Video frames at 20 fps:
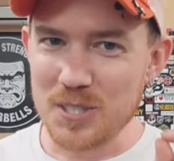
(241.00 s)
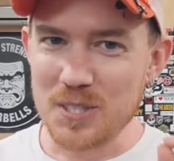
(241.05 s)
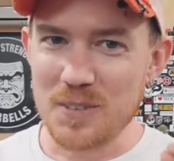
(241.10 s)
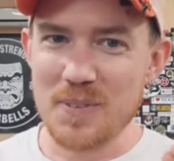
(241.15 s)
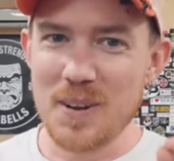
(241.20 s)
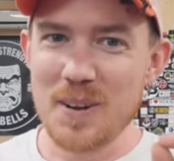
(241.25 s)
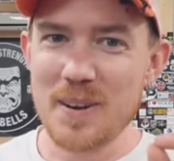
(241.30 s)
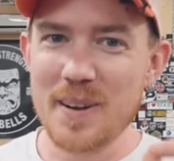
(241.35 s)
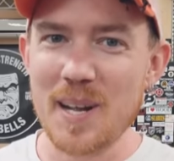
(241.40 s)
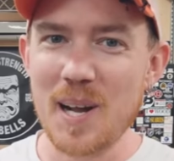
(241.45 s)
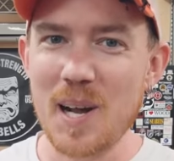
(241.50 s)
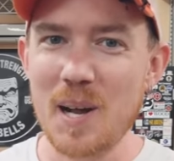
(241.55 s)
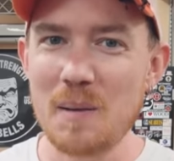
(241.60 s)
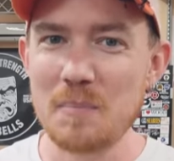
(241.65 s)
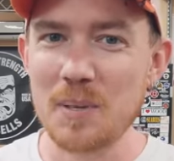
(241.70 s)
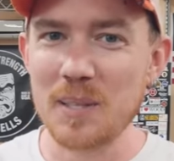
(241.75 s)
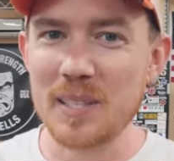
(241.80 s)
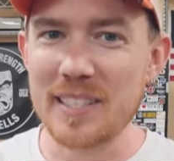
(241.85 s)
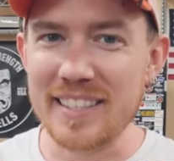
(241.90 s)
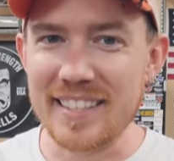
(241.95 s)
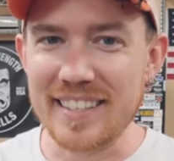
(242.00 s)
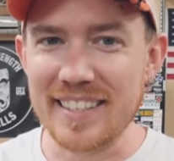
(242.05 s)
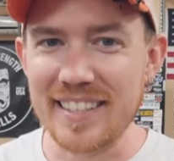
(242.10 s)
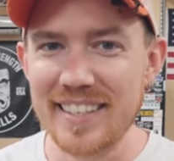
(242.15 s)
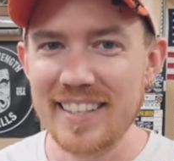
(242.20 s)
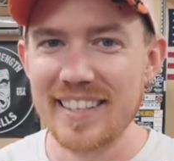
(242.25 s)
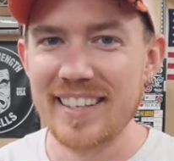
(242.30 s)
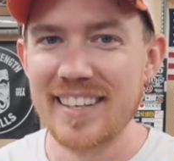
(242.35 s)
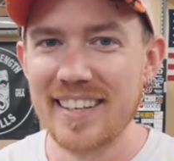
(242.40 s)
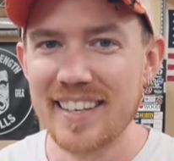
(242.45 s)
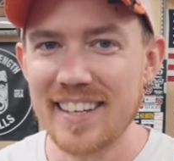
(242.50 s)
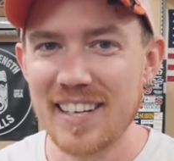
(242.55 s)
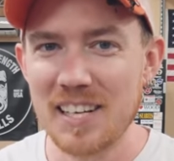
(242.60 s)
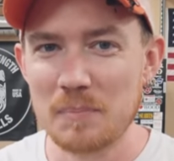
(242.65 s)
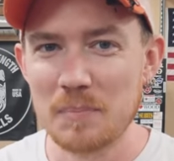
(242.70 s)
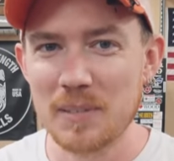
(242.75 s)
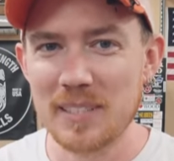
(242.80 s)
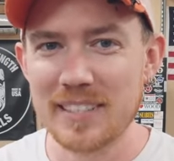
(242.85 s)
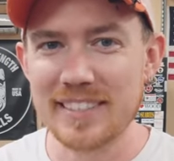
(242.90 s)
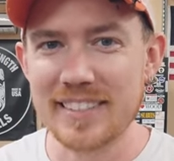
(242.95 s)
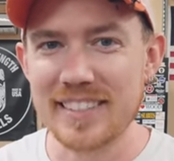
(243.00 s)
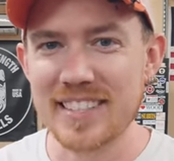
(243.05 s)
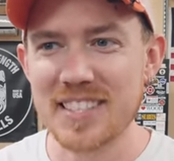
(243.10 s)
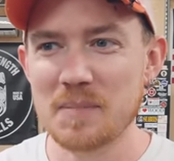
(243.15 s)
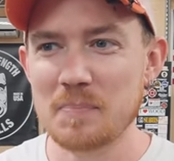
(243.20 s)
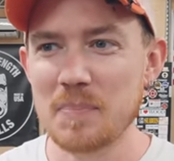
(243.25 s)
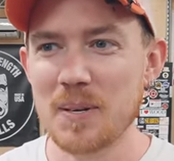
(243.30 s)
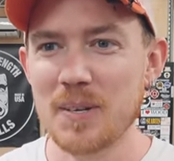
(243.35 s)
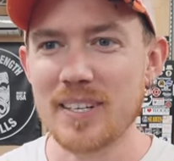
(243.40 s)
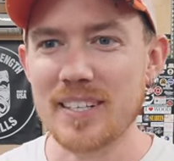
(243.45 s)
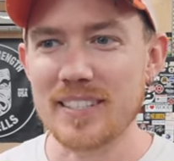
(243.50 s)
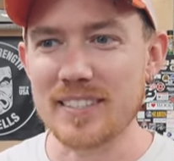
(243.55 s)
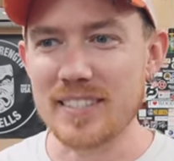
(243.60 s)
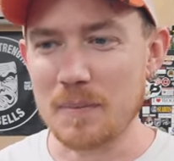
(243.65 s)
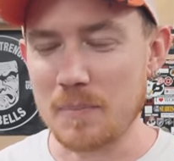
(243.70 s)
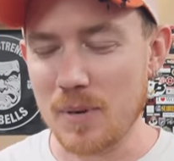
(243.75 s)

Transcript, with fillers: is a very humbling, humbling experience.